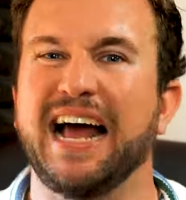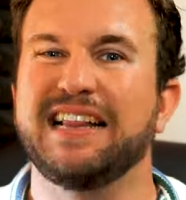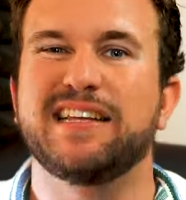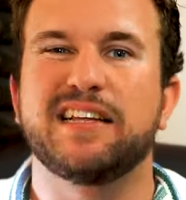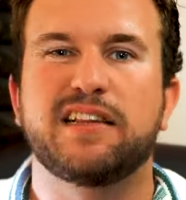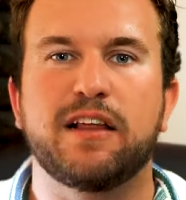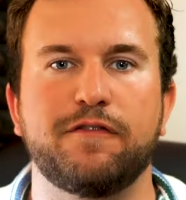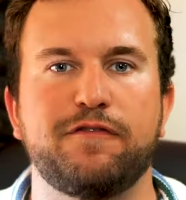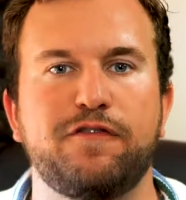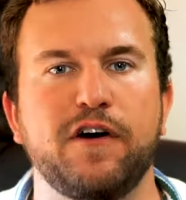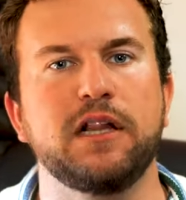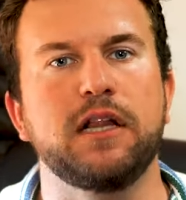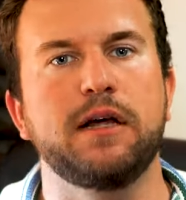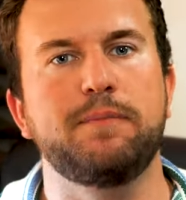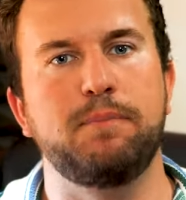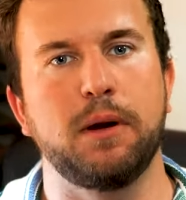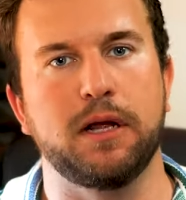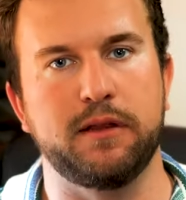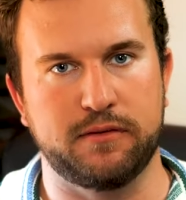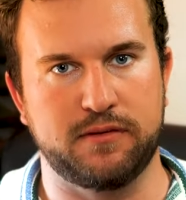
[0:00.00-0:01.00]
And the
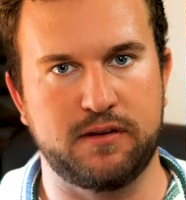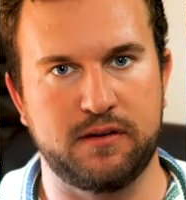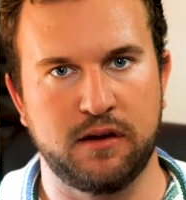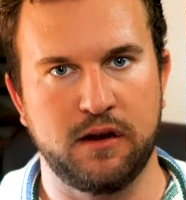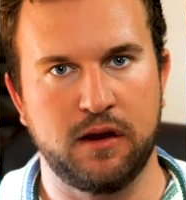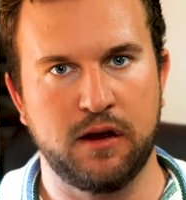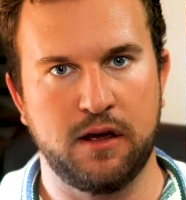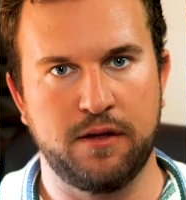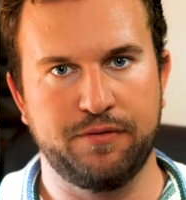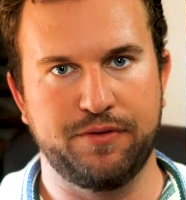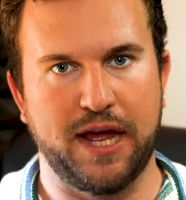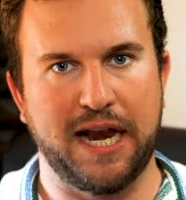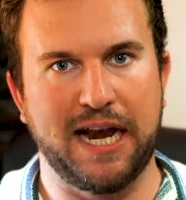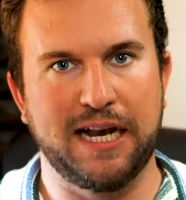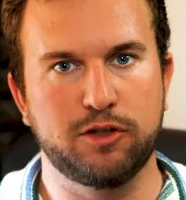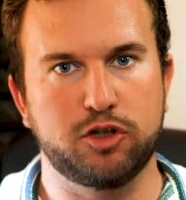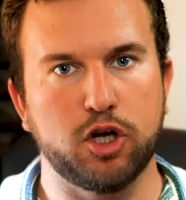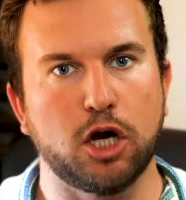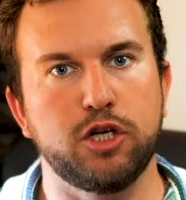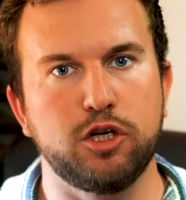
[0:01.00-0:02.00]
development that
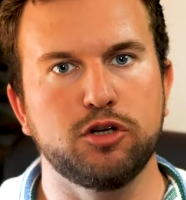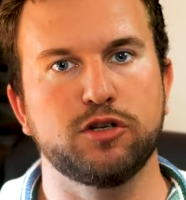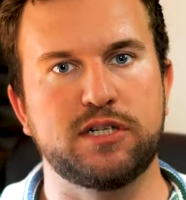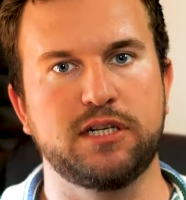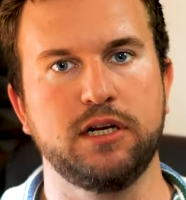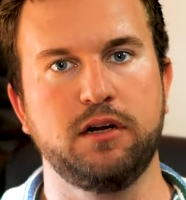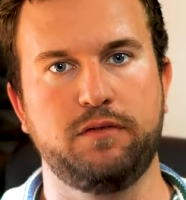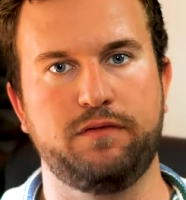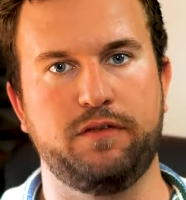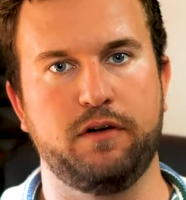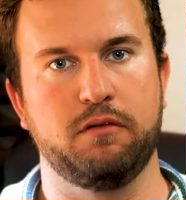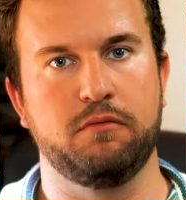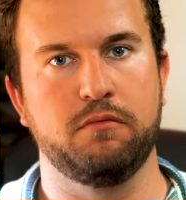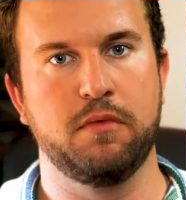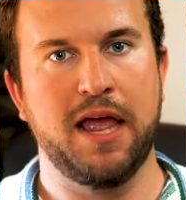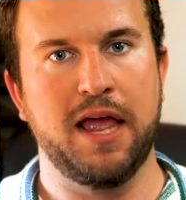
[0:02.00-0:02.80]
Antonio Silva